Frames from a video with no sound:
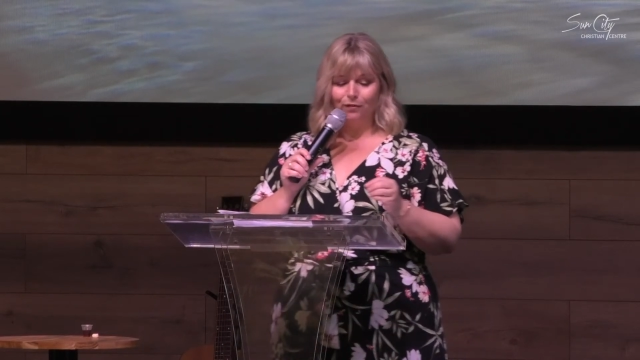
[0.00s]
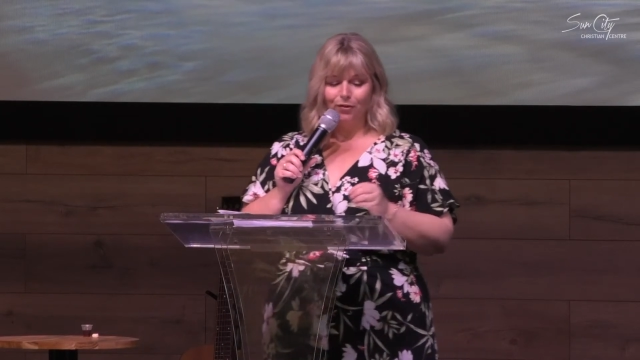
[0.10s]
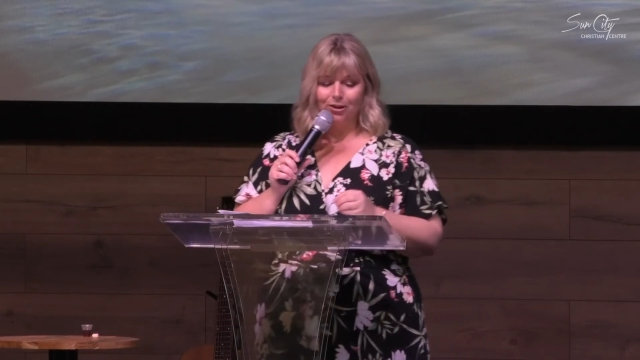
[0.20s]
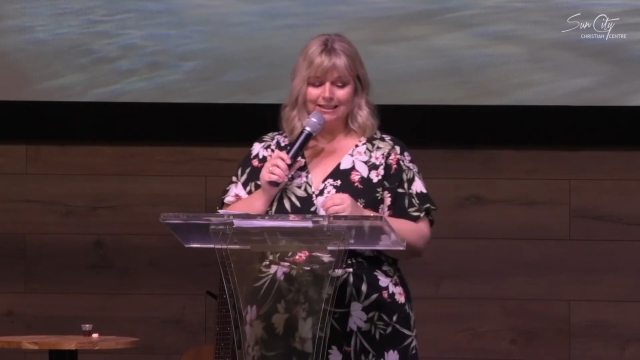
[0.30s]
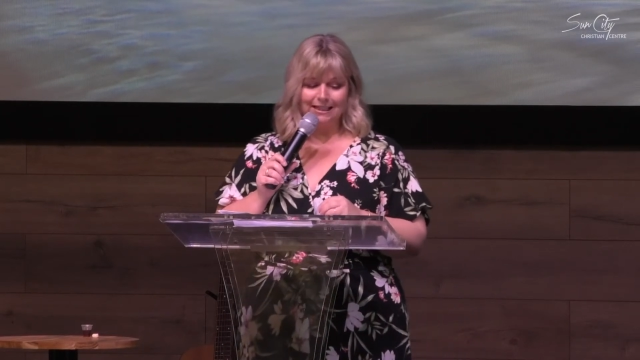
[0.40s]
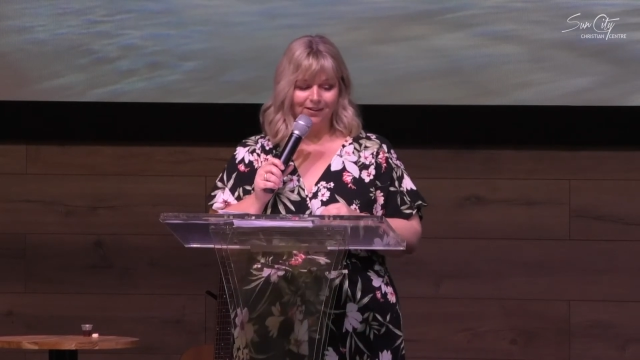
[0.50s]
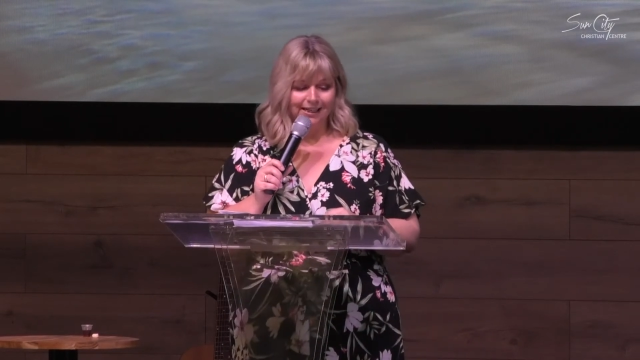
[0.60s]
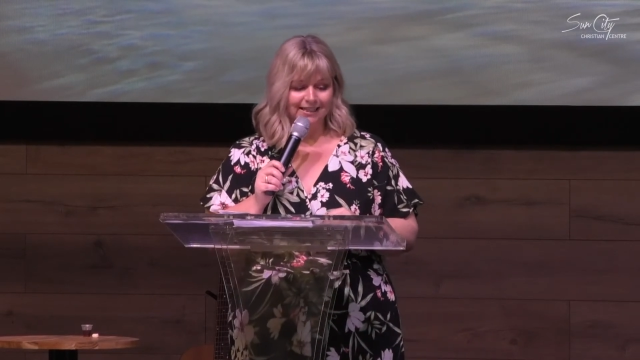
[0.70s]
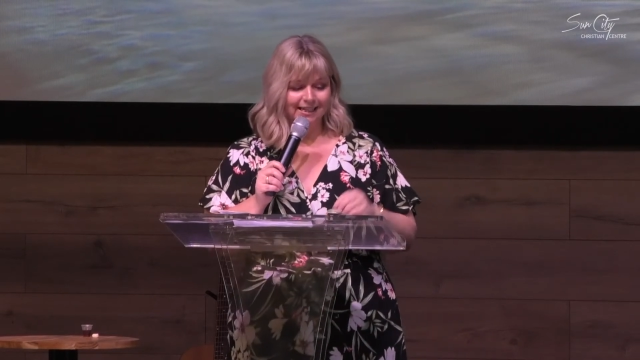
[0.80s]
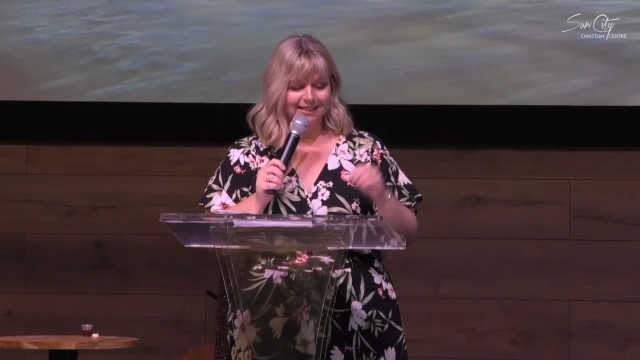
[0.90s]
verse seven,
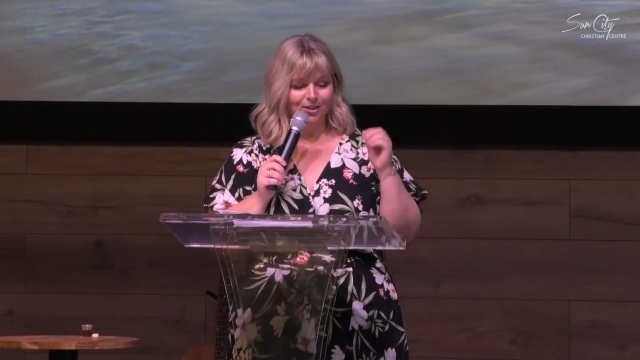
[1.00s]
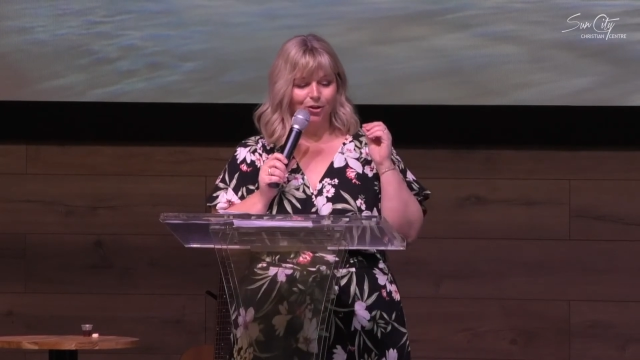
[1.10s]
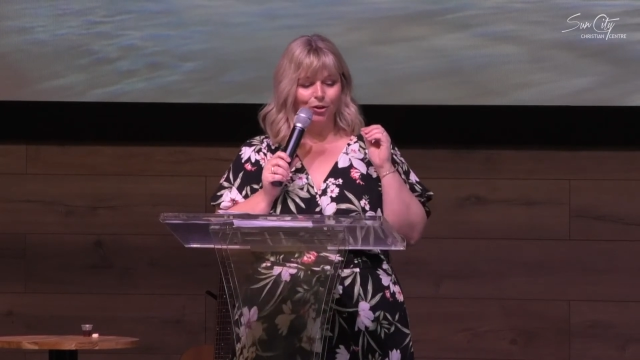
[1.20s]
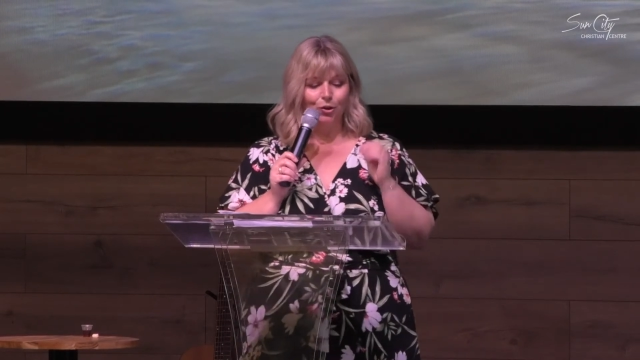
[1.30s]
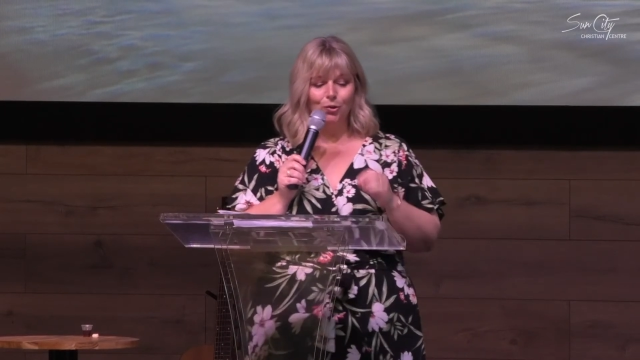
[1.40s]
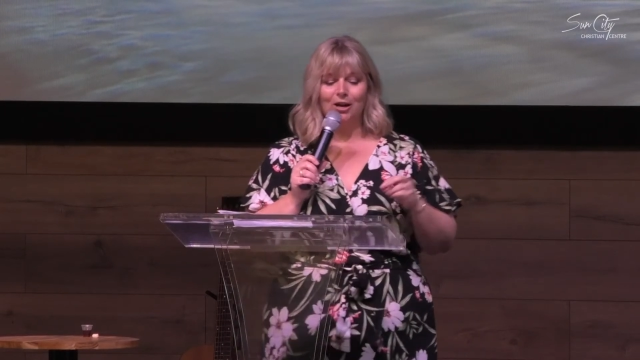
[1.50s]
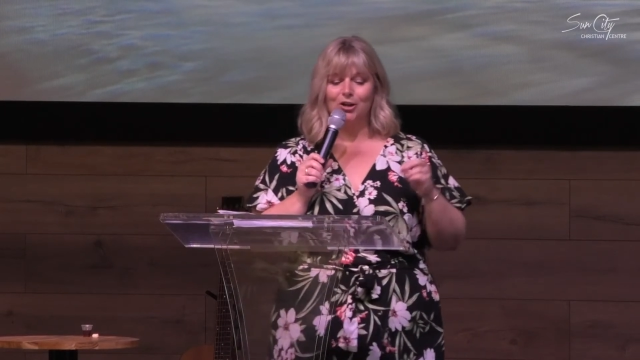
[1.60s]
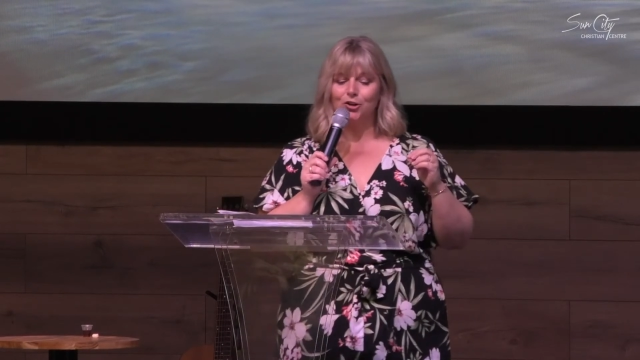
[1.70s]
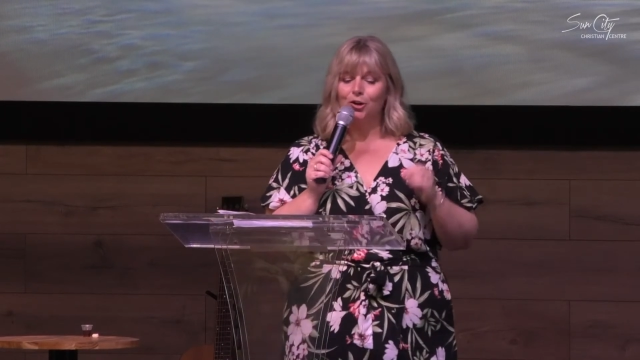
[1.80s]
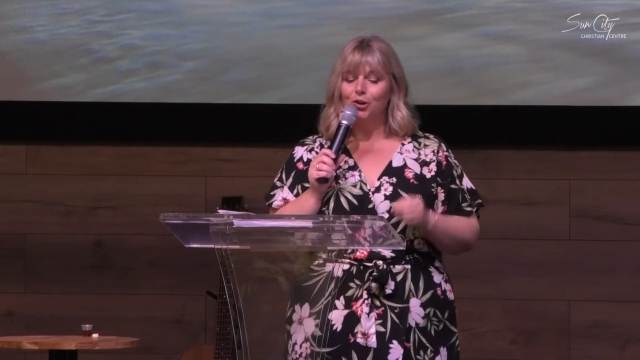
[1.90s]
it says, "So you are
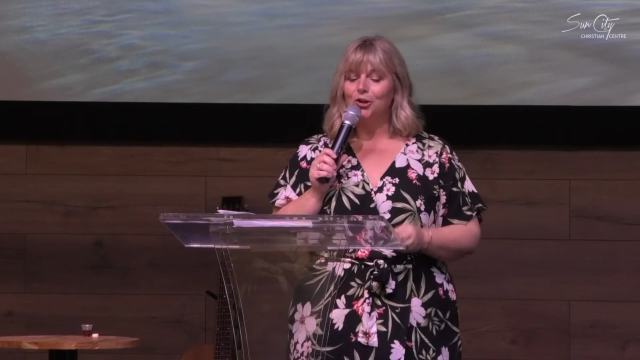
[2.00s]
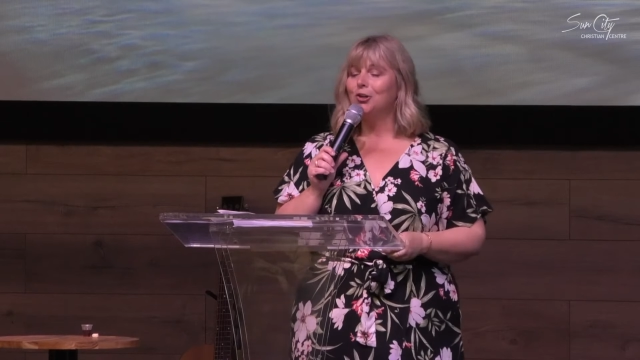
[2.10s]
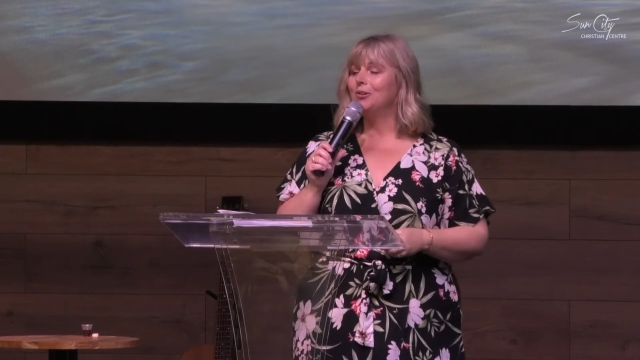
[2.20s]
no longer